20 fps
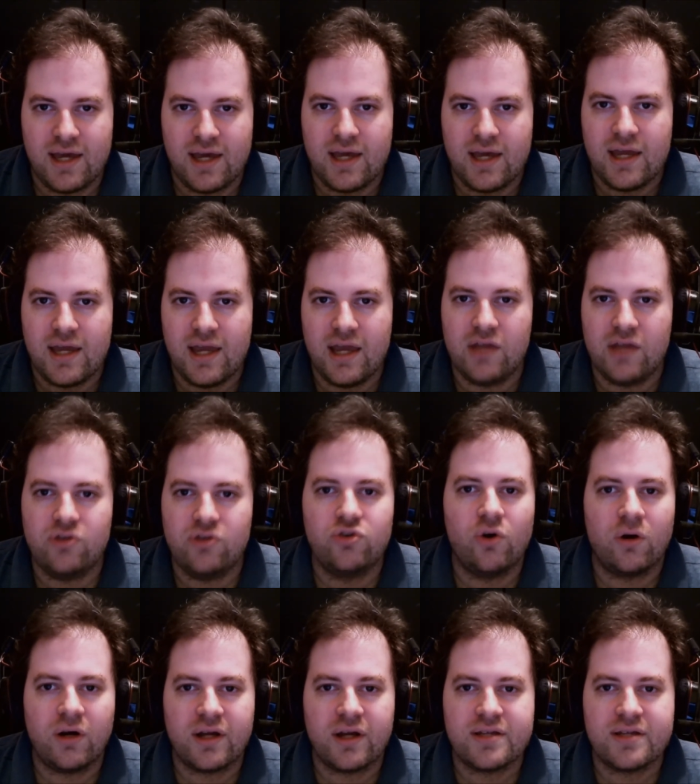In
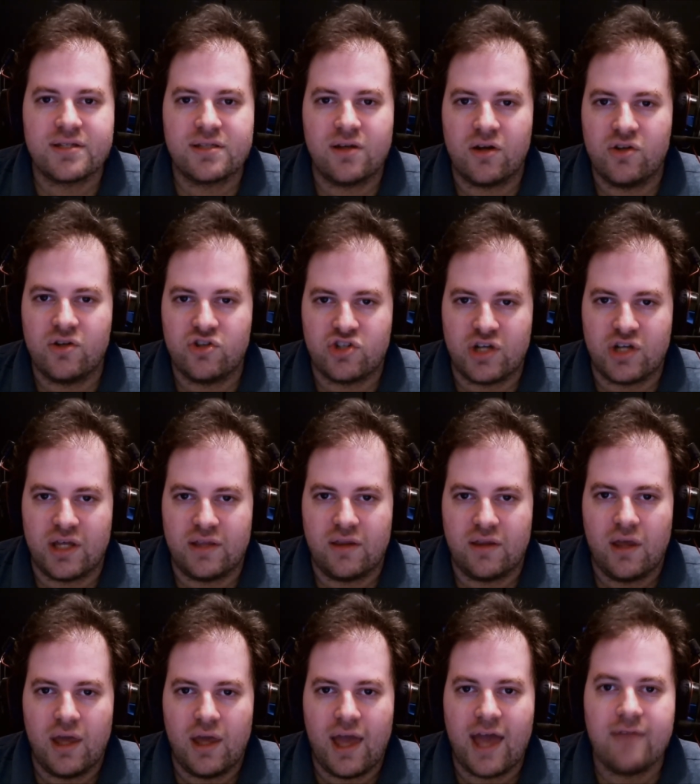Darkest Dungeon,
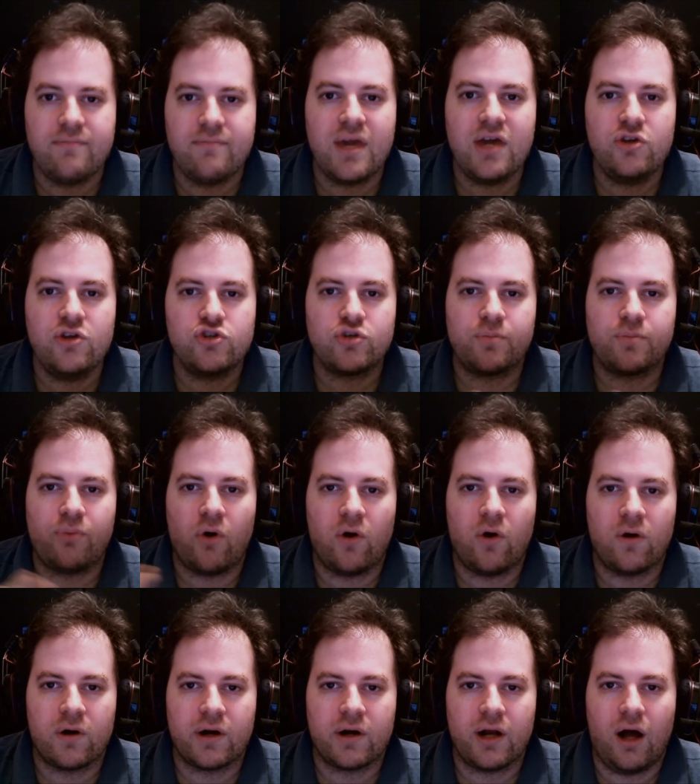a major
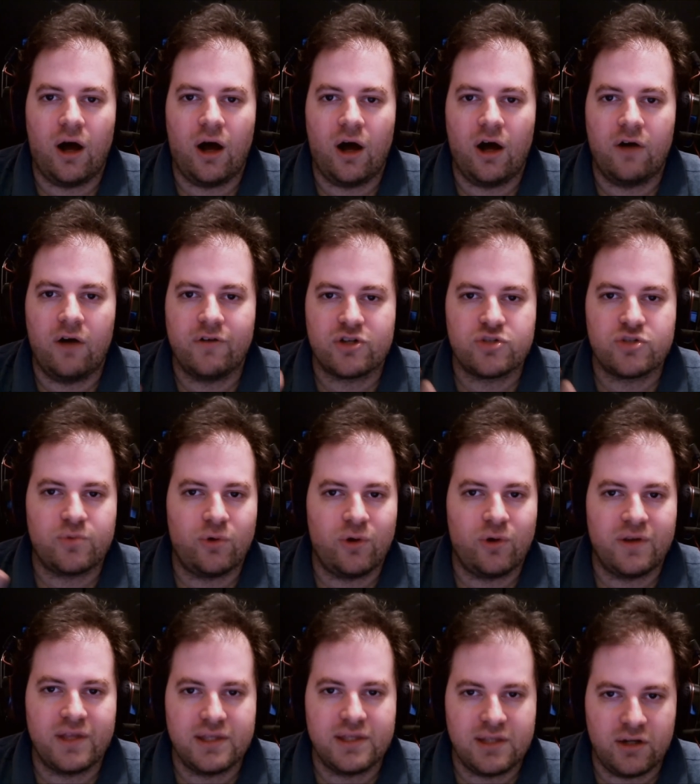part of
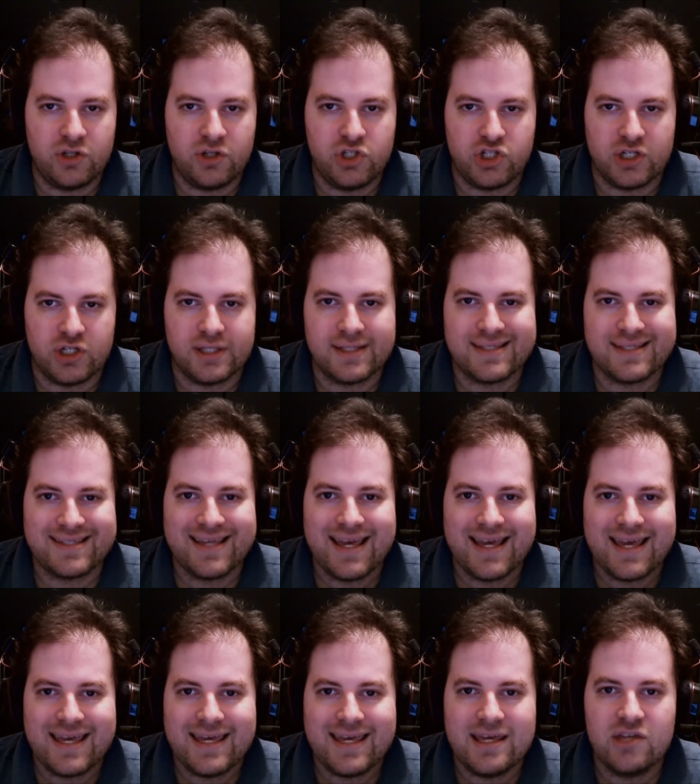exploring the dungeons
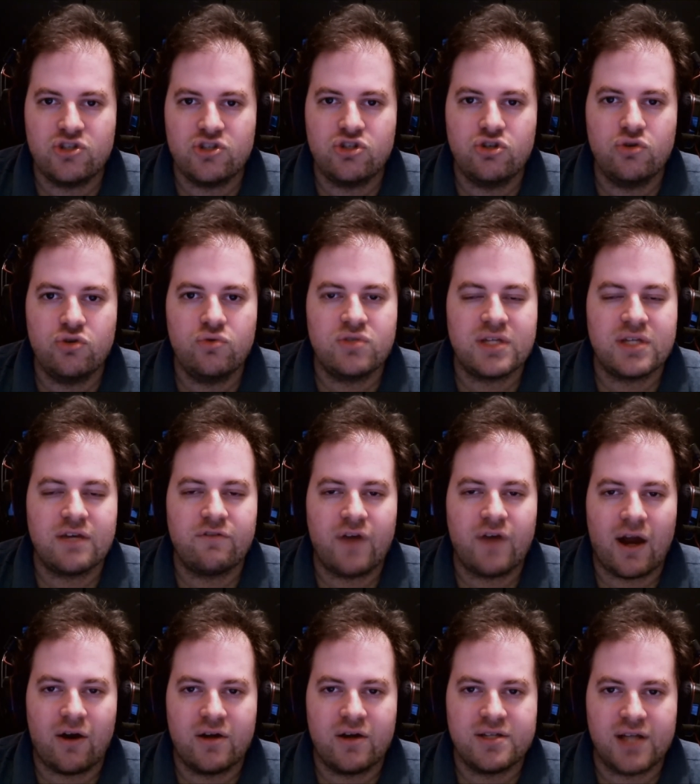is using
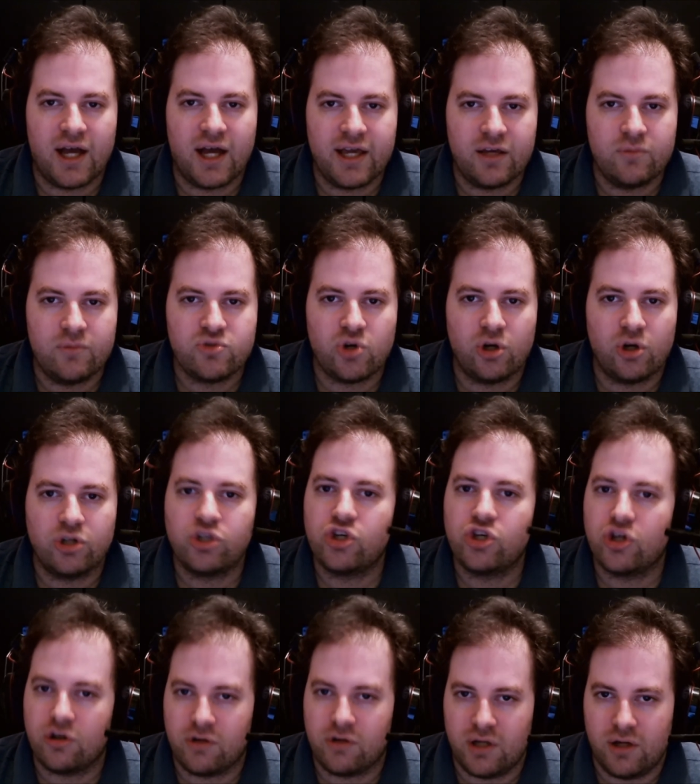various items on
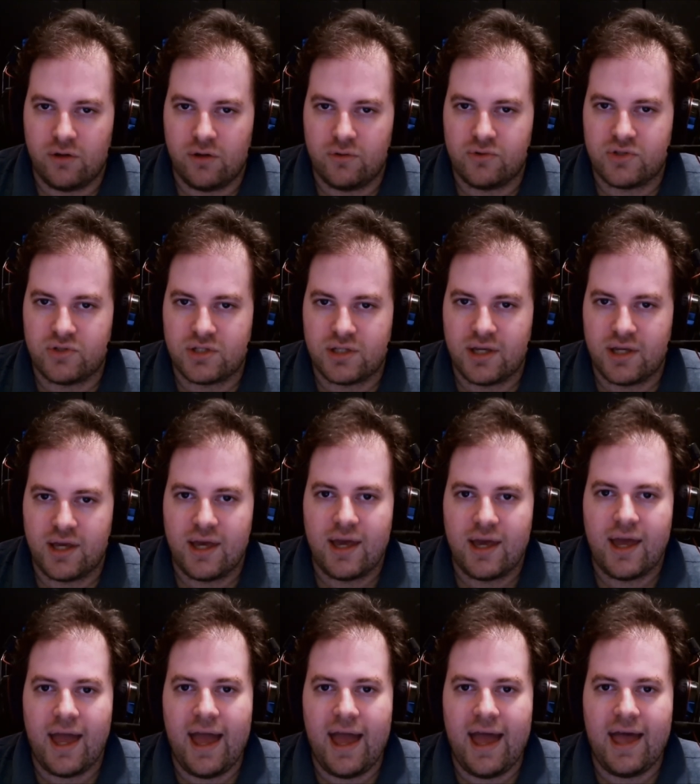curios
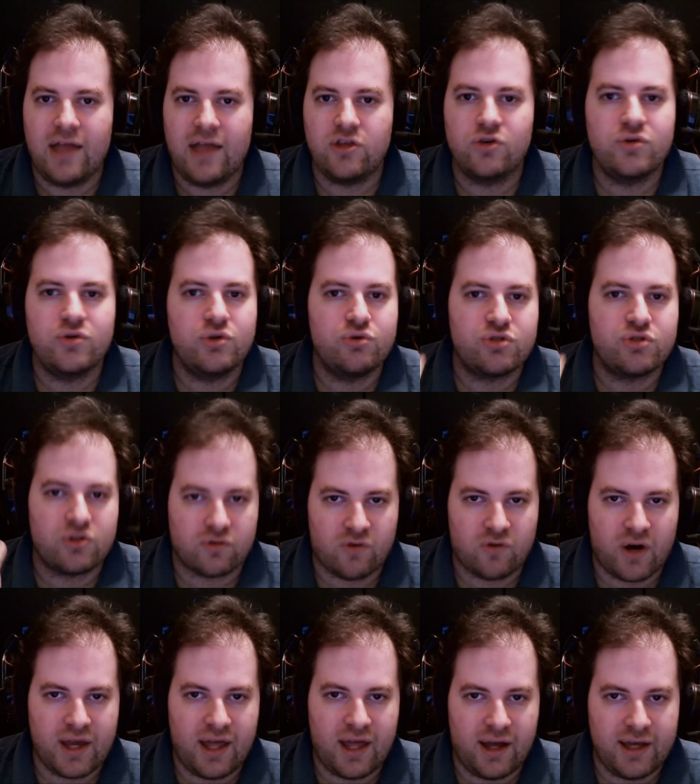and you use the
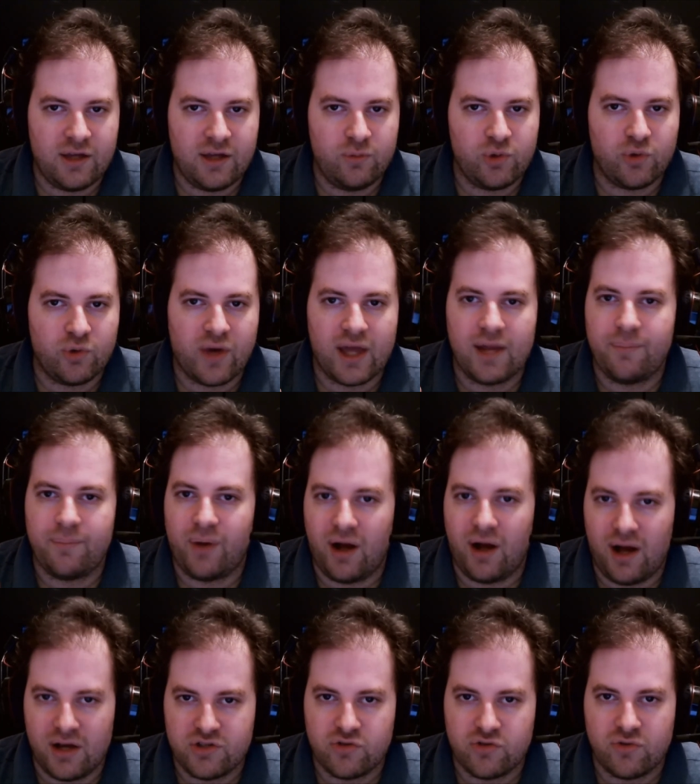right item, you'll get a
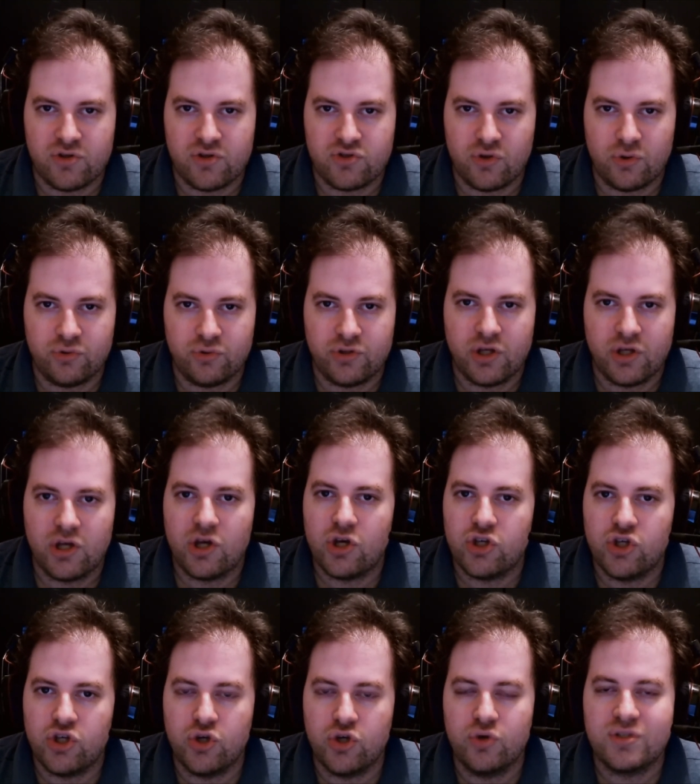positive result.
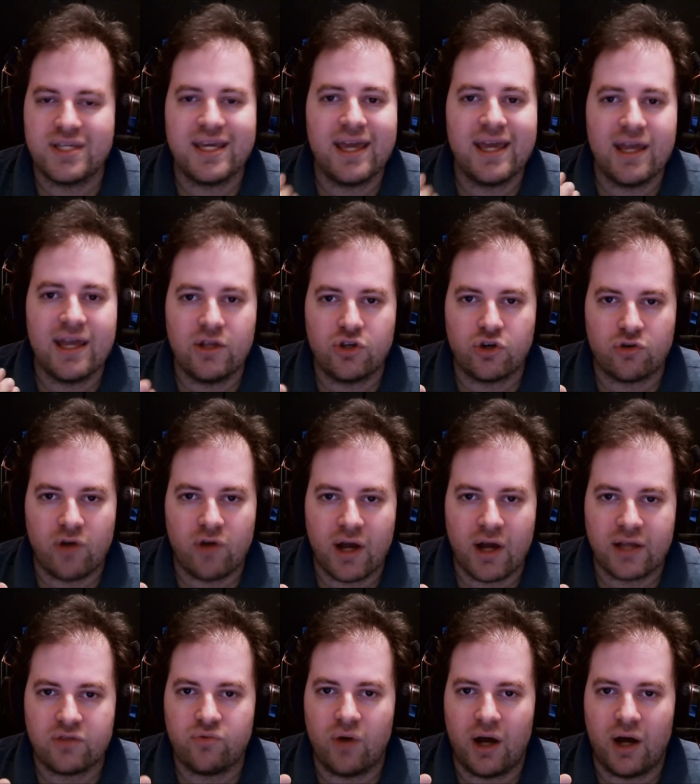Use the
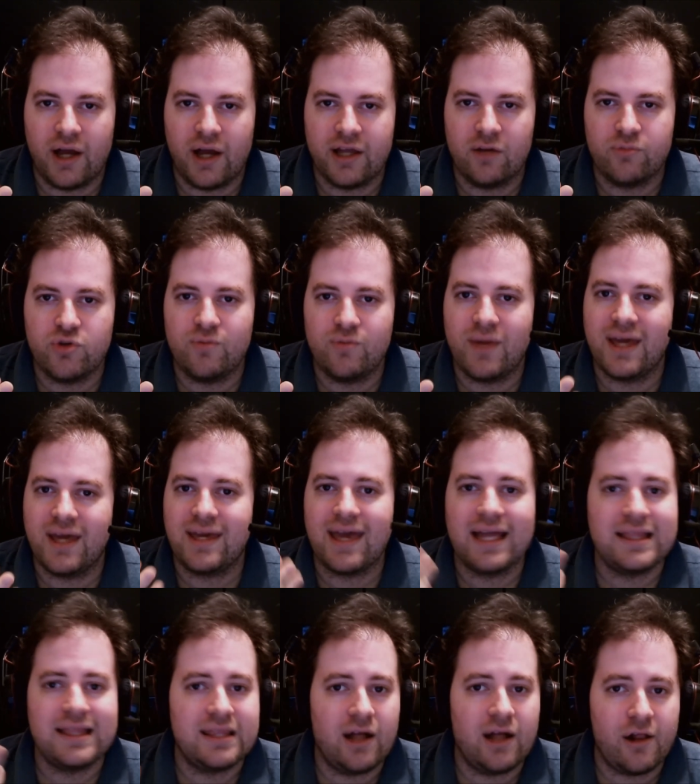incorrect item, you may
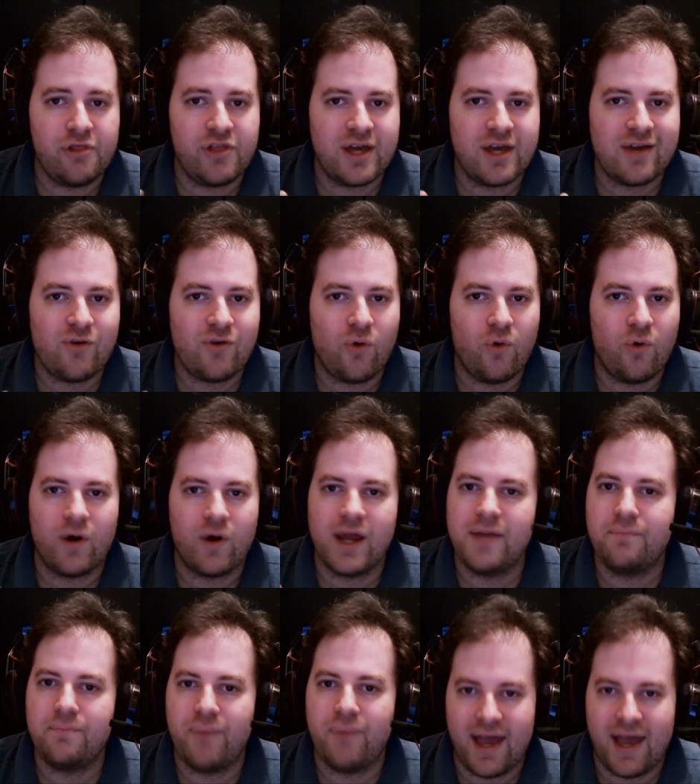get nothing or a
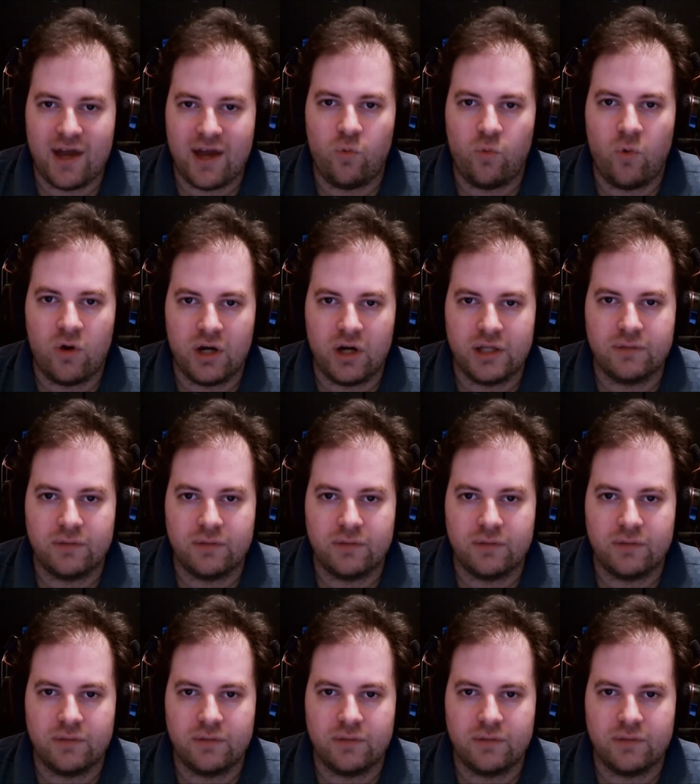bad one.